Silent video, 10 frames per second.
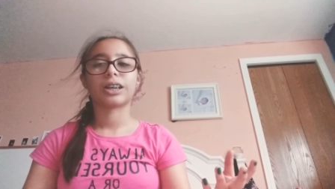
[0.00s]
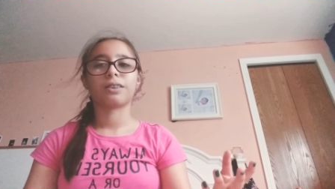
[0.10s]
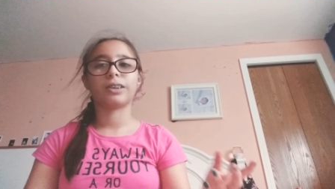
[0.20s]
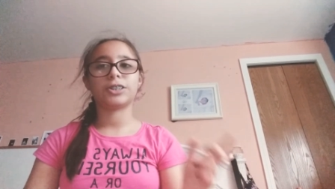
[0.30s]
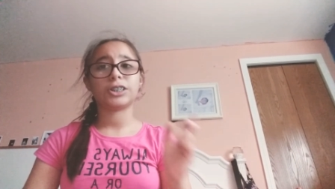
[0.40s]

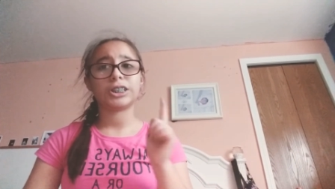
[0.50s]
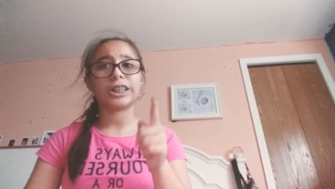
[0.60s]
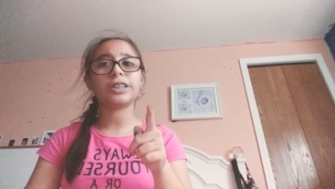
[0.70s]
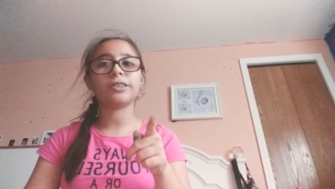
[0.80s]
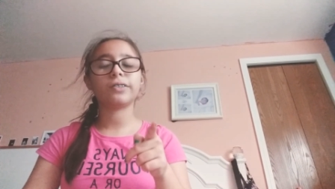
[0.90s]
Which,
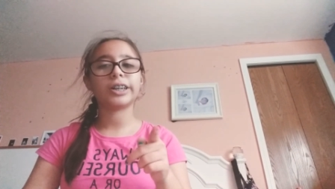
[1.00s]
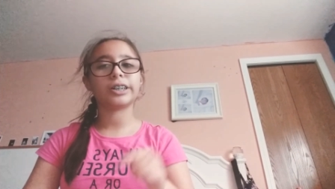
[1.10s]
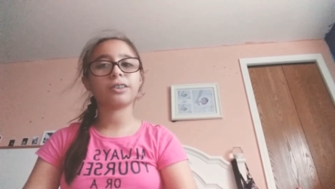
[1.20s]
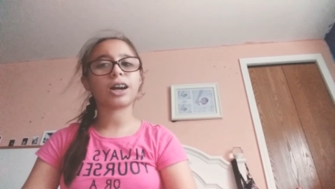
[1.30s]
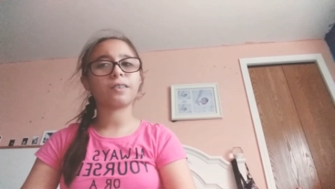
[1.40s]
stay tuned for a
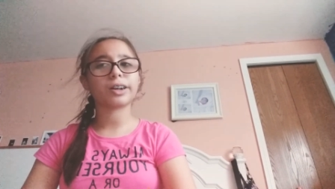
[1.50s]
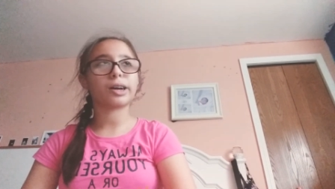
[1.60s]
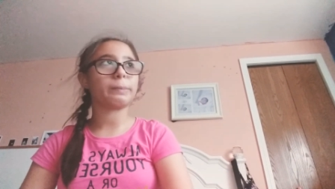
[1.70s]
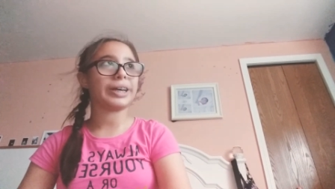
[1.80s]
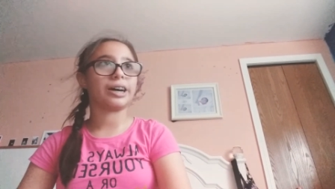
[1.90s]
new cover
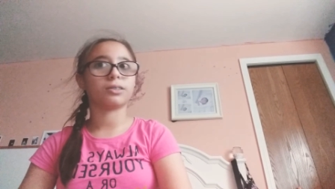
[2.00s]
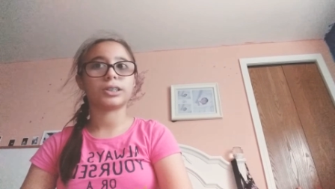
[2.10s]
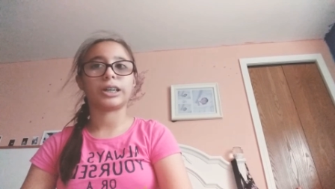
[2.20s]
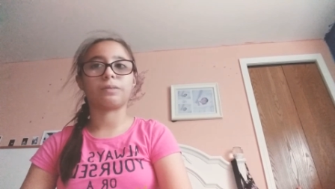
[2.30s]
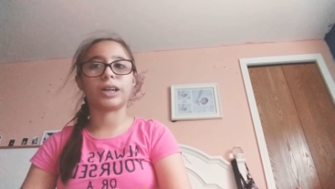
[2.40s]
coming out.
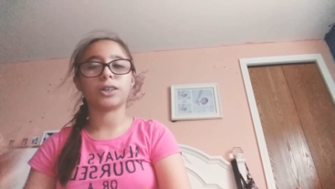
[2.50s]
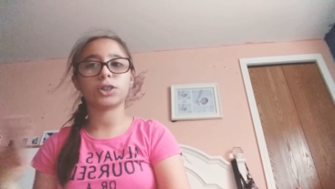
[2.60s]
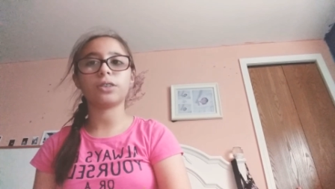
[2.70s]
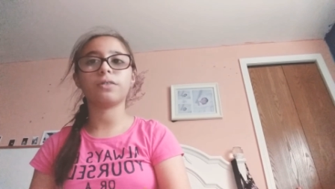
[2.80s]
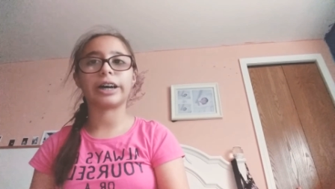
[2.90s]
I'm not
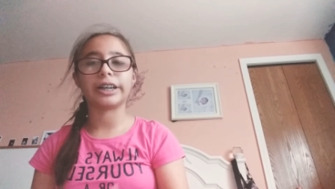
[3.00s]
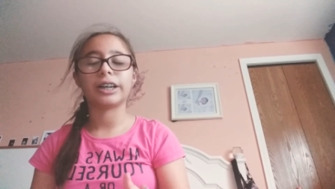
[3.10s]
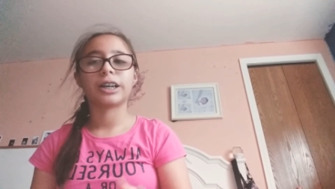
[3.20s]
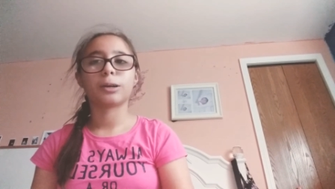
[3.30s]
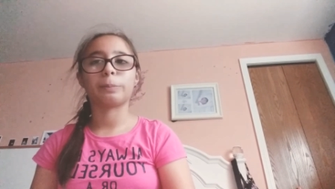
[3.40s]
sure when,
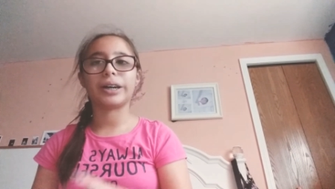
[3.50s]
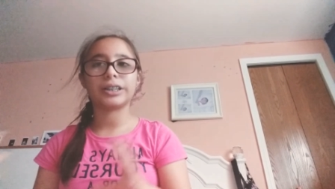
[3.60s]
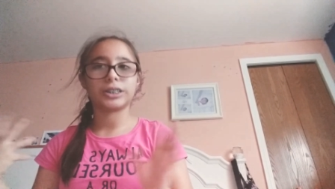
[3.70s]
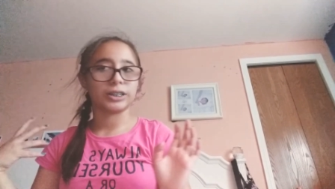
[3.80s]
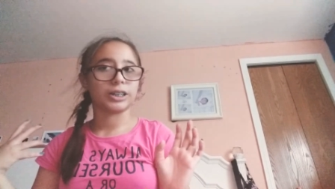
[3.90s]

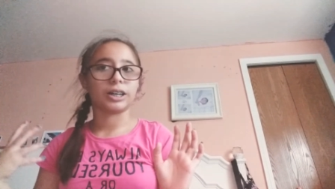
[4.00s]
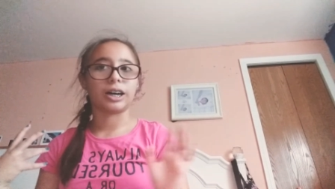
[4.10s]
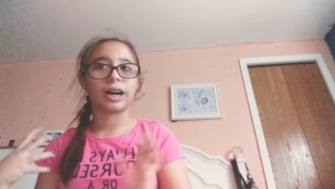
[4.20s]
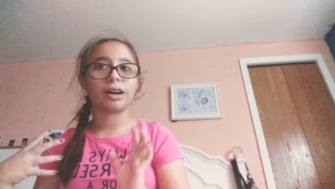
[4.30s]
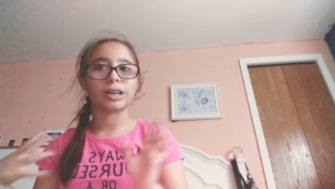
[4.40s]
but
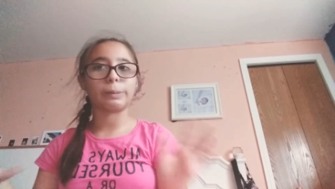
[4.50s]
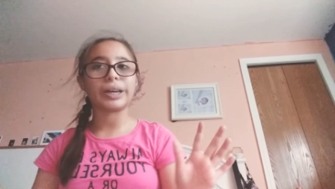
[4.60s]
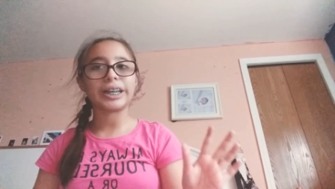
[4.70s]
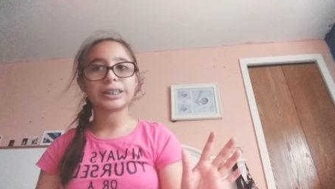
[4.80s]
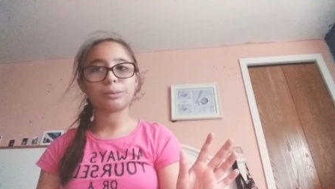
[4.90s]
I'll keep you
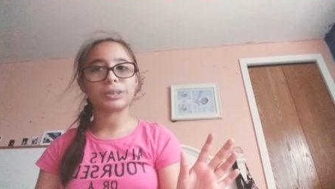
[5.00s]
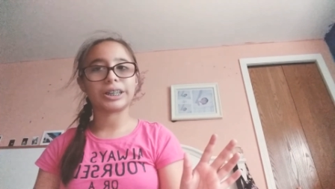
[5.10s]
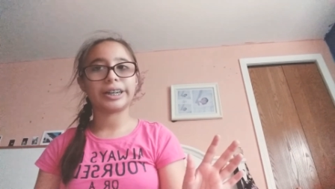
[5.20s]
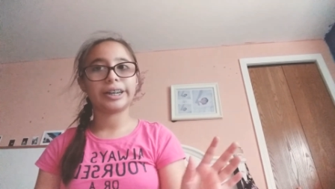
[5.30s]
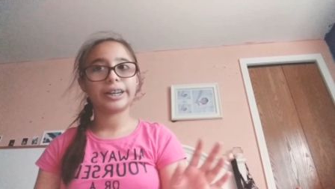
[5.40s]
guys
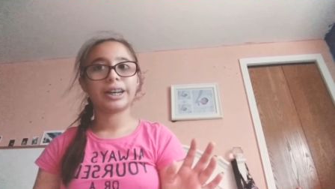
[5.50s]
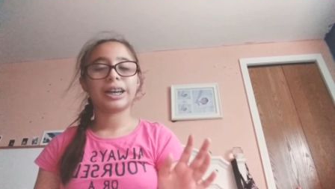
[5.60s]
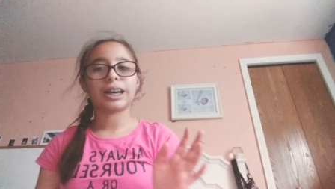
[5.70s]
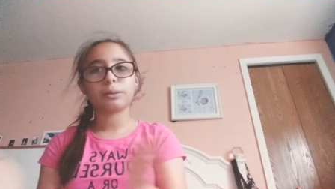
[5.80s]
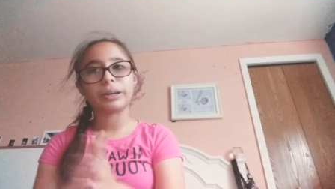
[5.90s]
updated
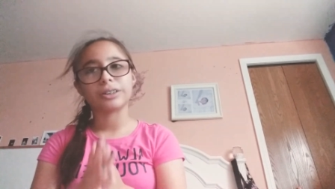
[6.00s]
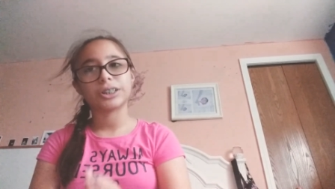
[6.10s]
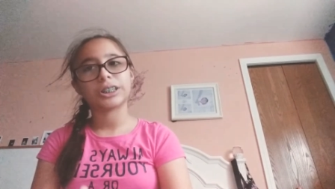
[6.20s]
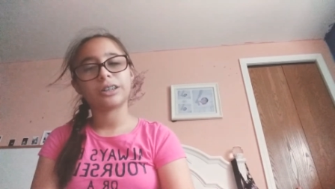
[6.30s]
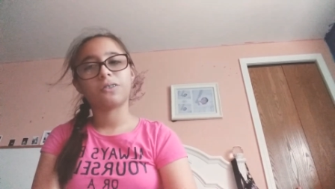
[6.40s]
and
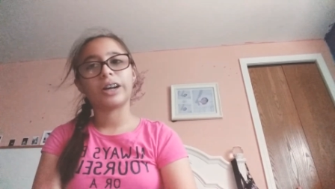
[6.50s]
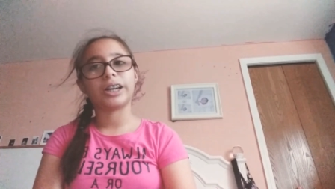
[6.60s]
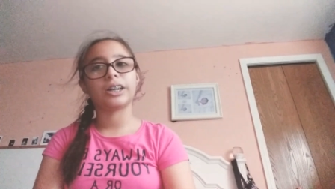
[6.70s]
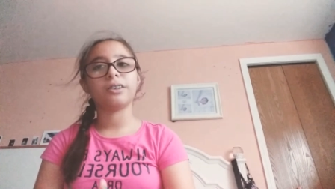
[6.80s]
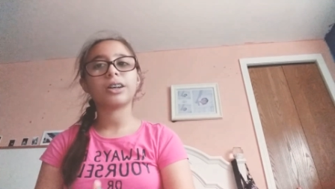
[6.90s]
posted if when
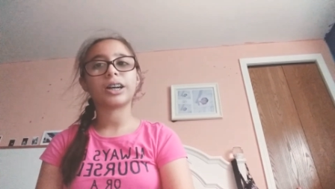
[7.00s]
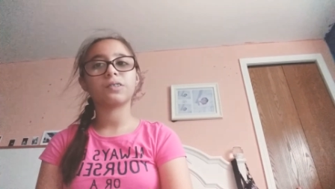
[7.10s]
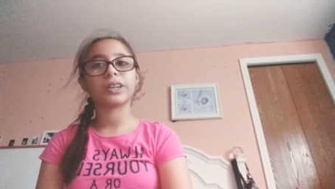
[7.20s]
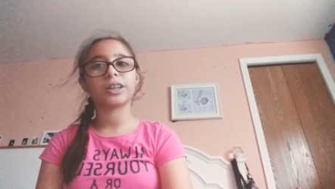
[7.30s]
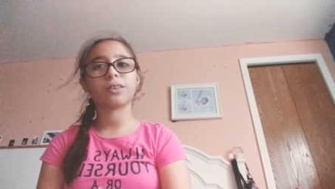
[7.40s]
a new
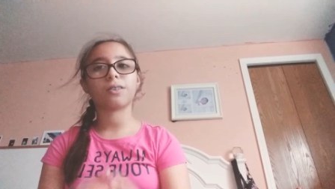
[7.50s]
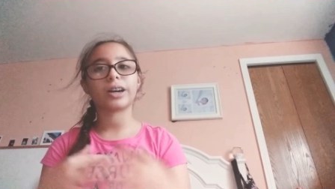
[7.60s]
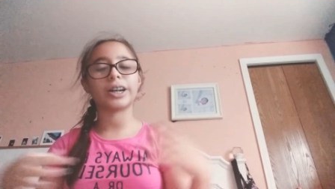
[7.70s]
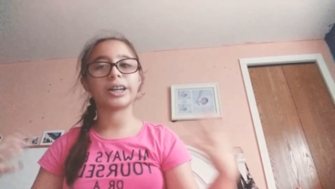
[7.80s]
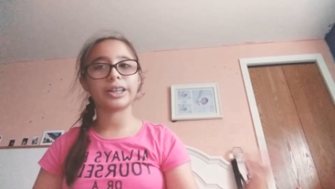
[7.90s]
cover or
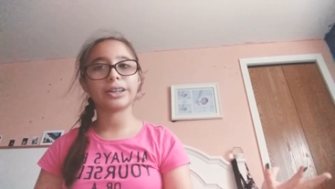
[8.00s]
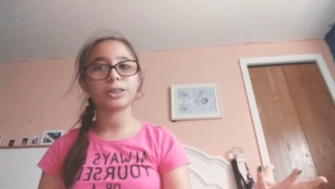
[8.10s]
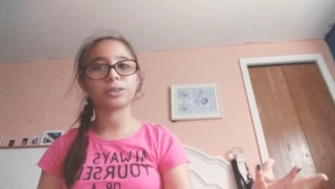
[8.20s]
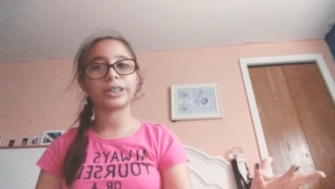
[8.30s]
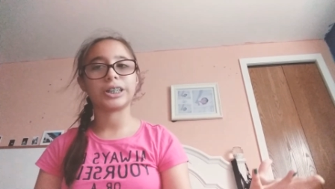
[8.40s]
another
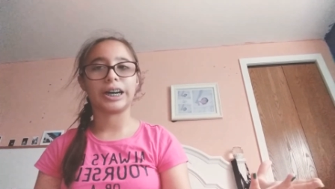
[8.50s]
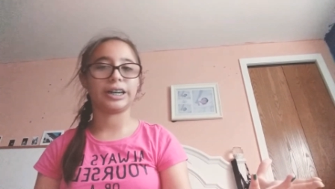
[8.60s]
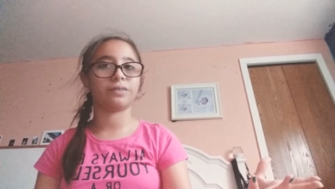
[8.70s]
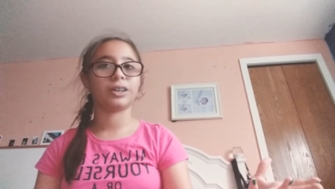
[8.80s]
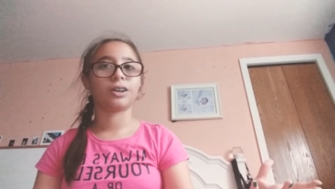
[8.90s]
story
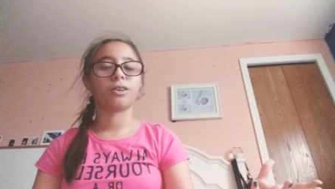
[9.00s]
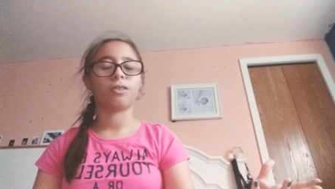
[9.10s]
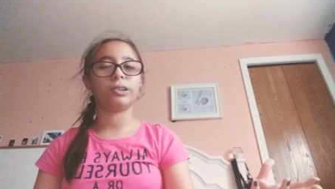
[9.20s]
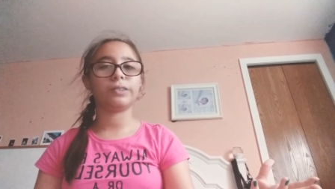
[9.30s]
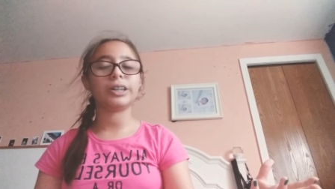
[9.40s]
time
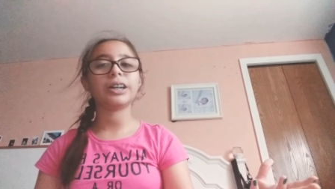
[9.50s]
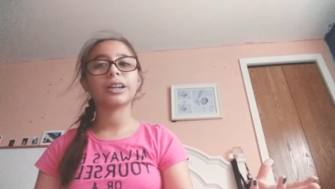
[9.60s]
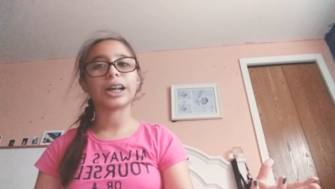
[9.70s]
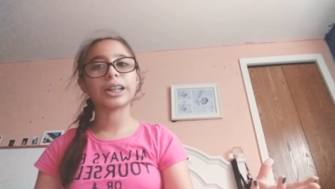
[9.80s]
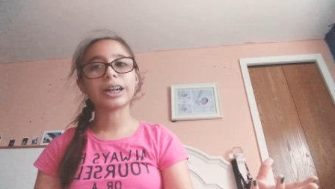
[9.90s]
or even
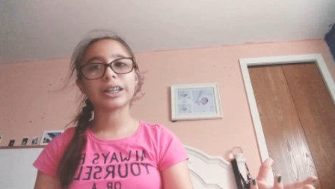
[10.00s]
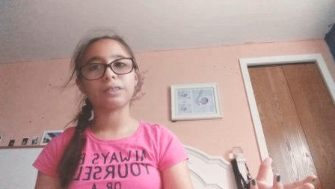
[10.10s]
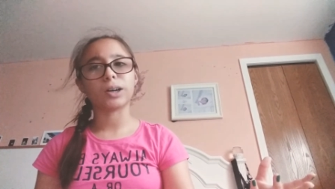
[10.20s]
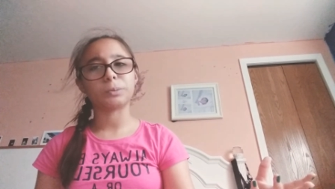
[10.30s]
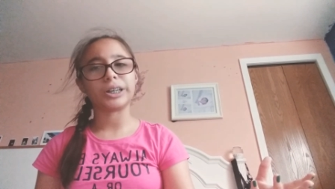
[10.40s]
another life
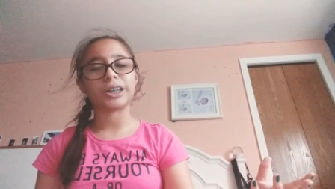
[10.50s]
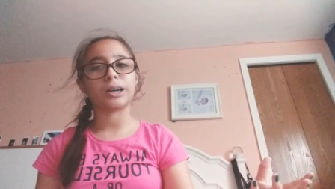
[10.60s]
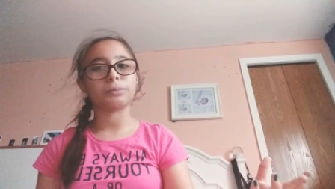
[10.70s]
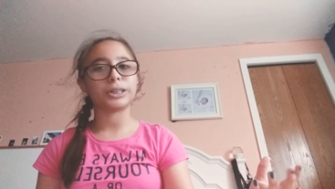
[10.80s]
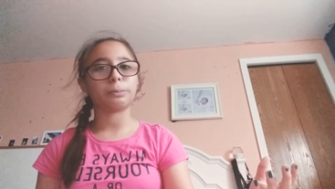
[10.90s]
update
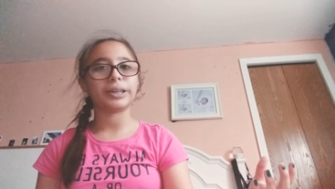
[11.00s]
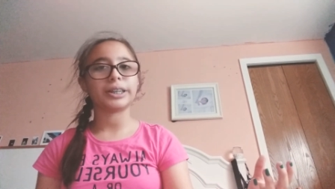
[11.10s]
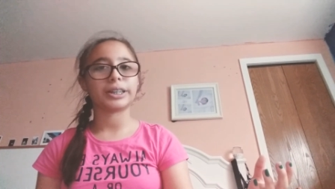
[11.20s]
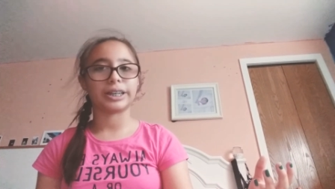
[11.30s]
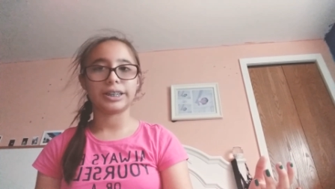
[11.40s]
comes up
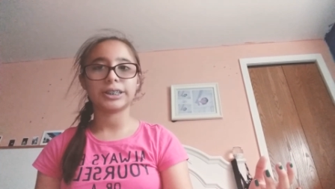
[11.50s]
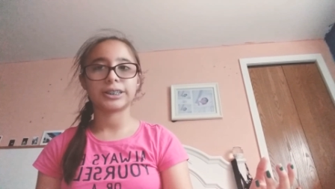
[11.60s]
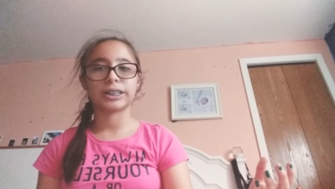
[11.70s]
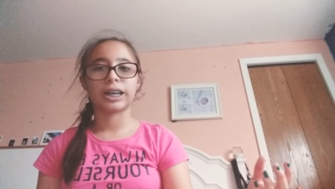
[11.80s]
like this.